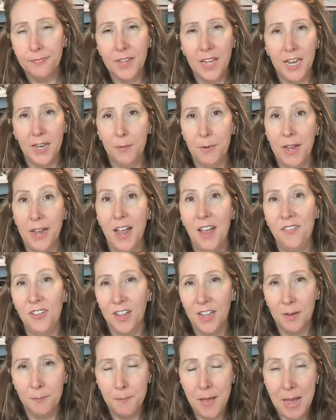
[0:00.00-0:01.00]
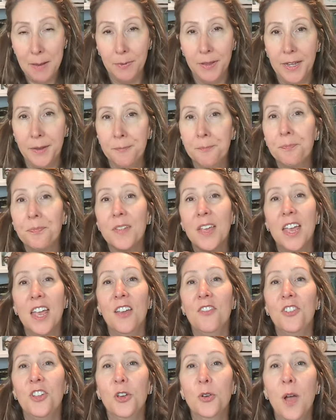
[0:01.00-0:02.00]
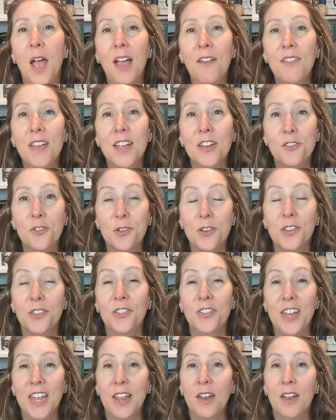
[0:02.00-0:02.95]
anyway, I feel like I'm babbling. If you have interest